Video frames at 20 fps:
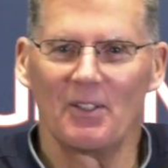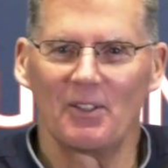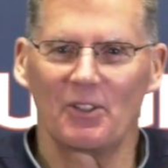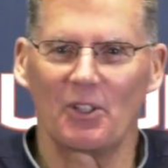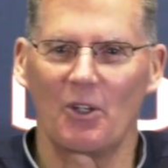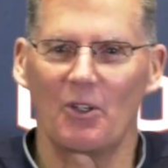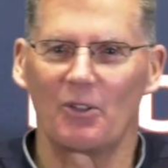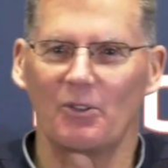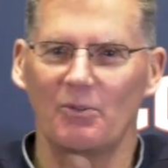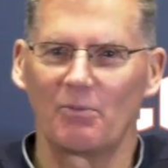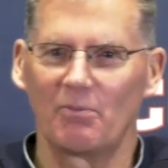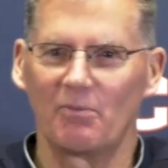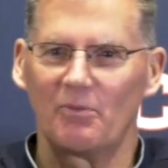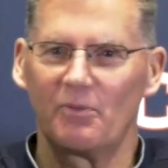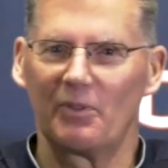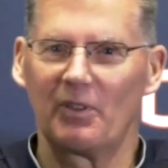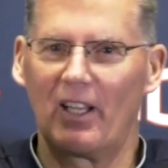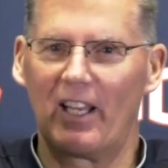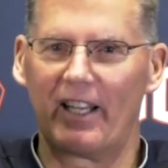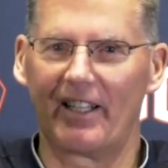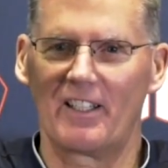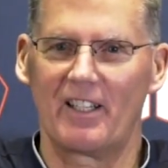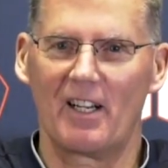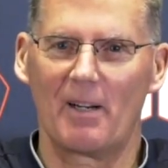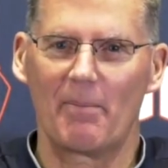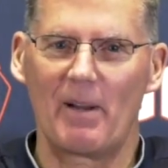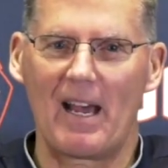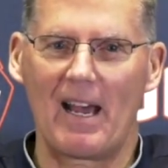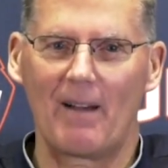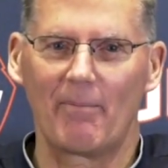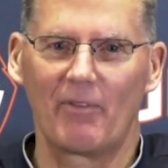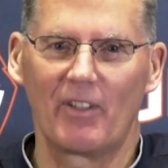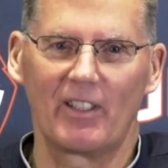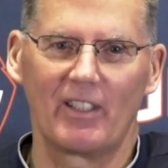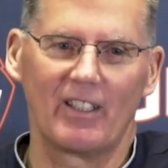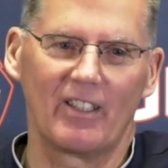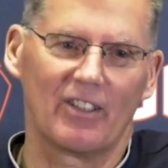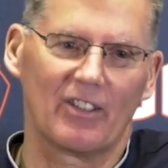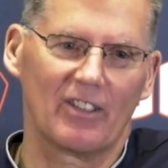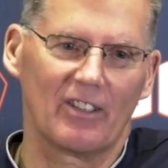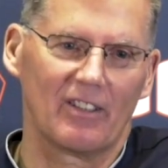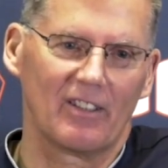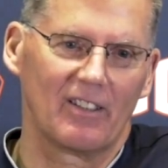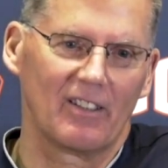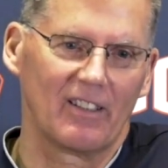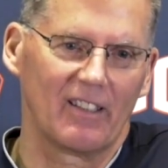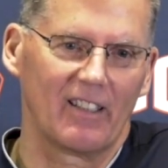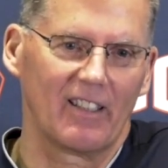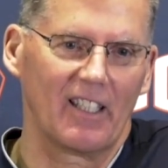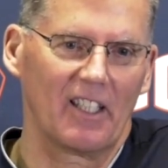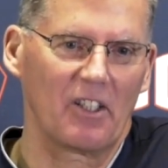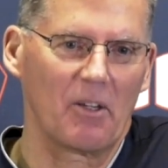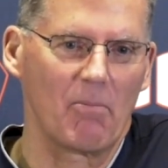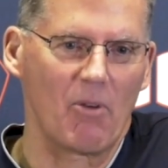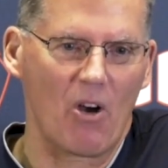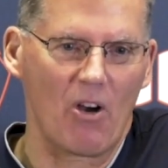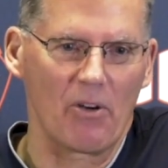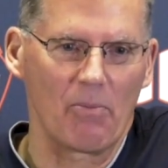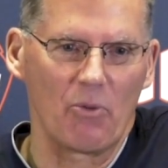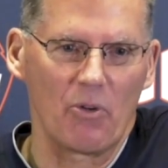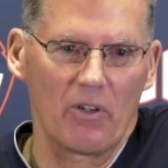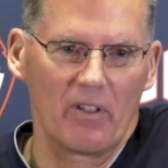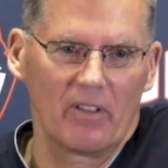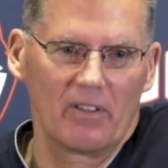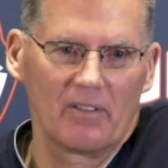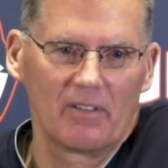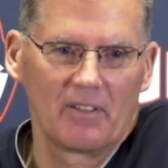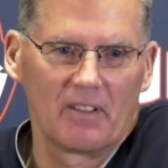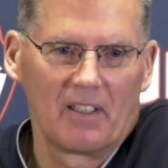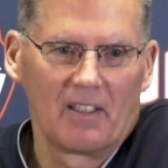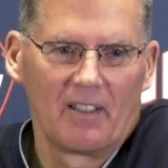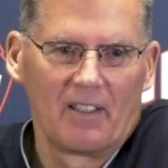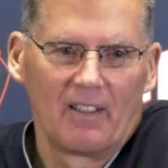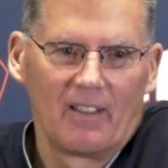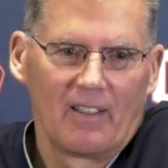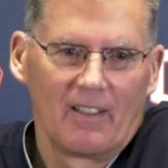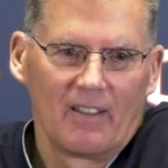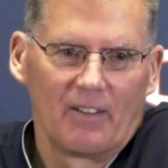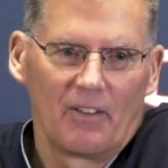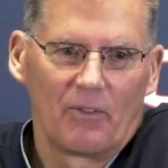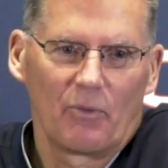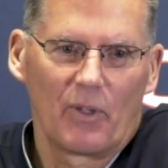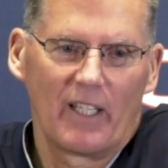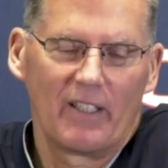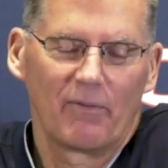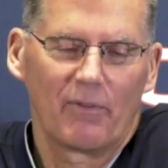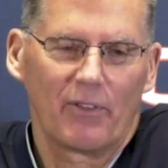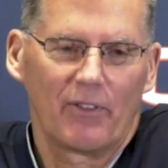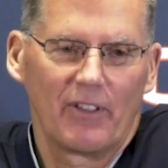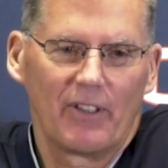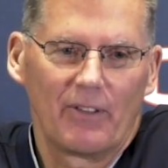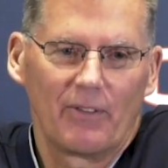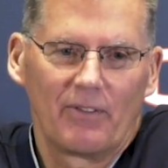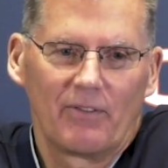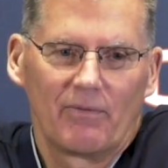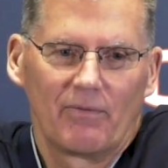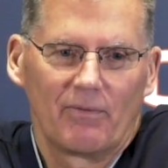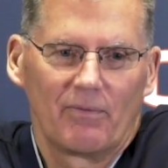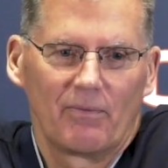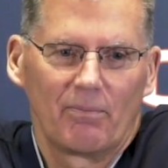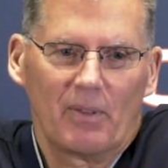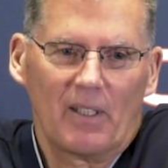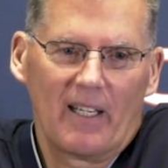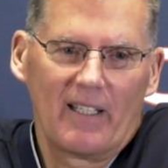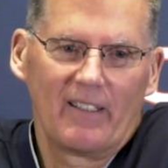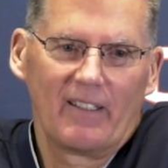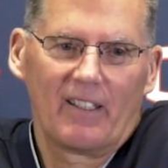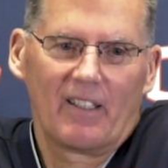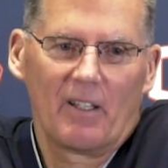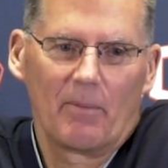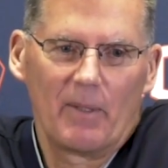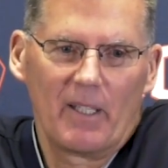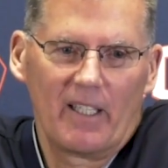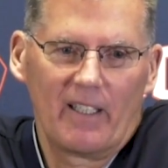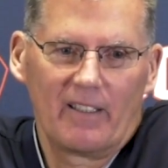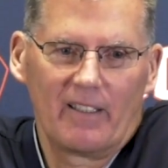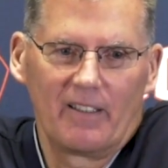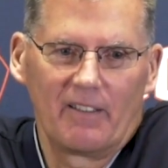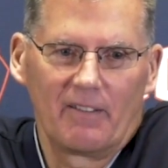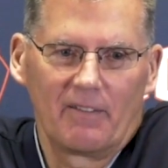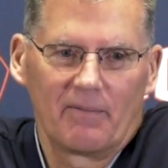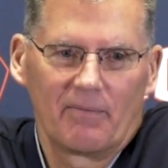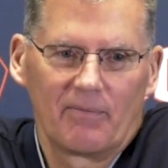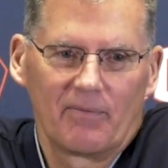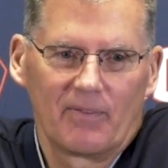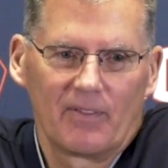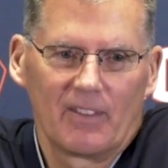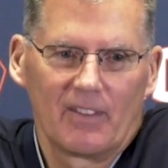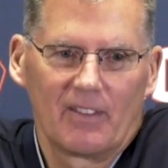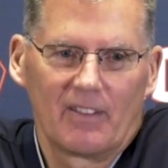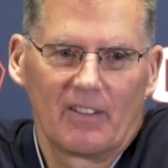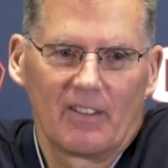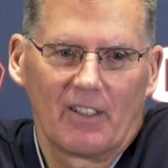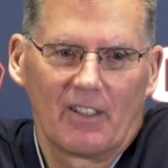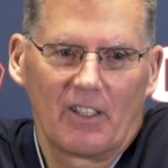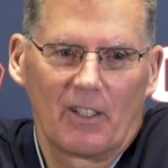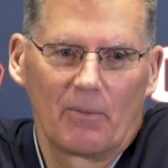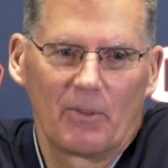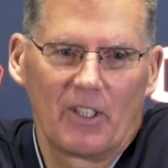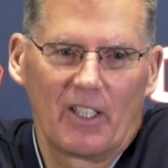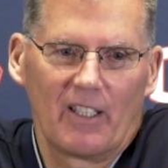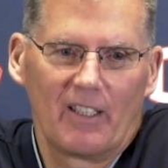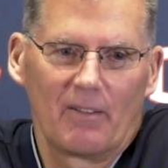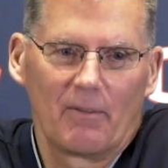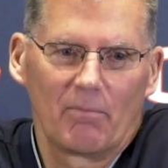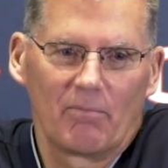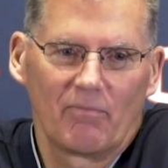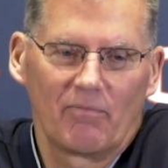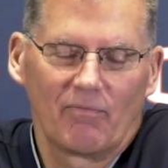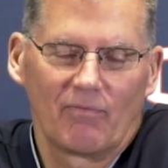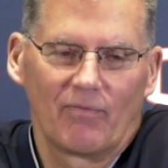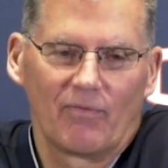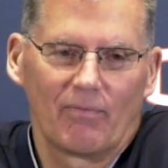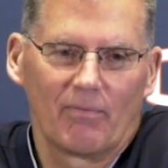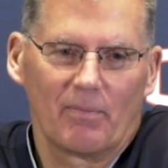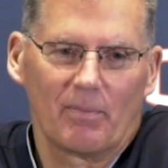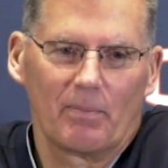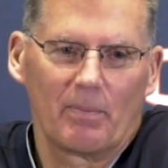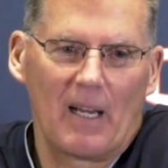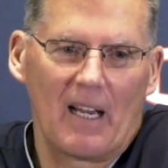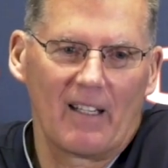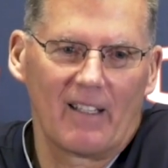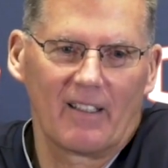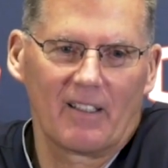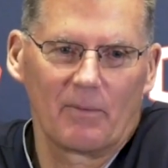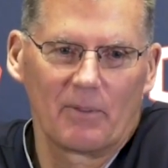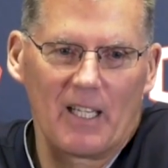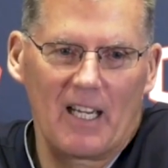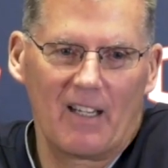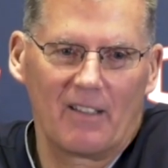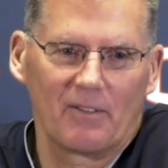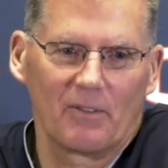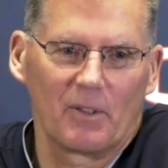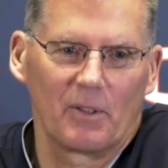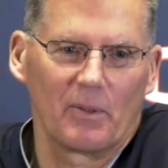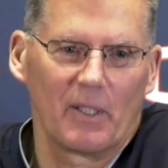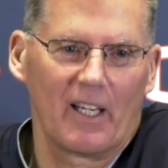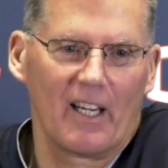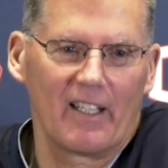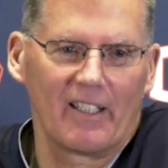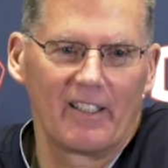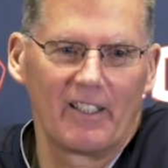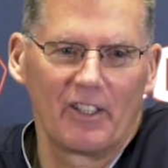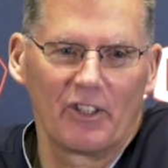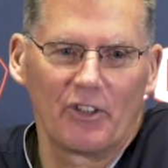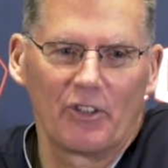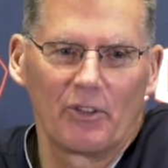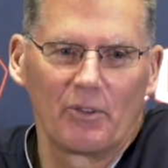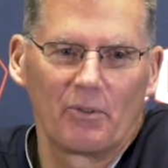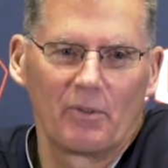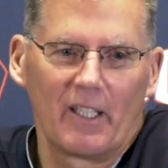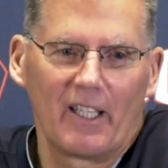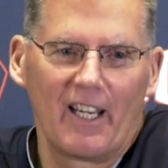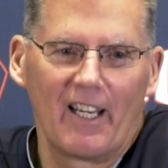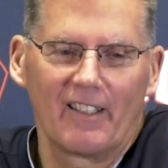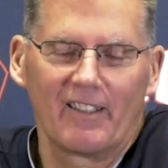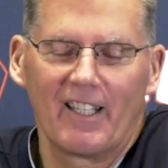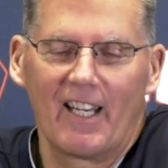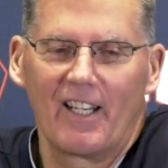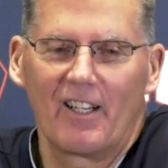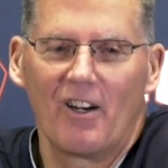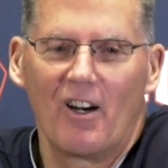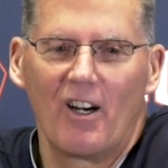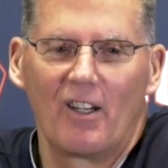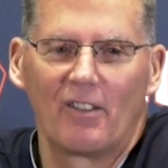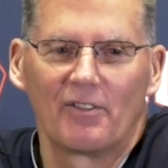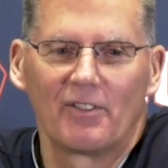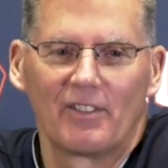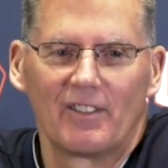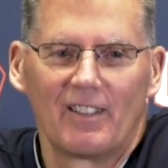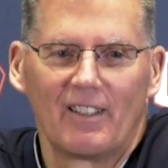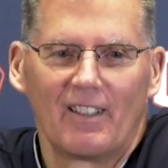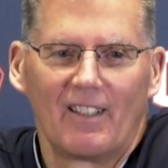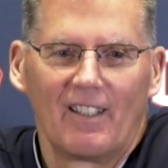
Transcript: So ended up happening is get to Baltimore, waiting for the plane to come in, and comes in, and pilot comes out, well, we got an issue. We can't take off.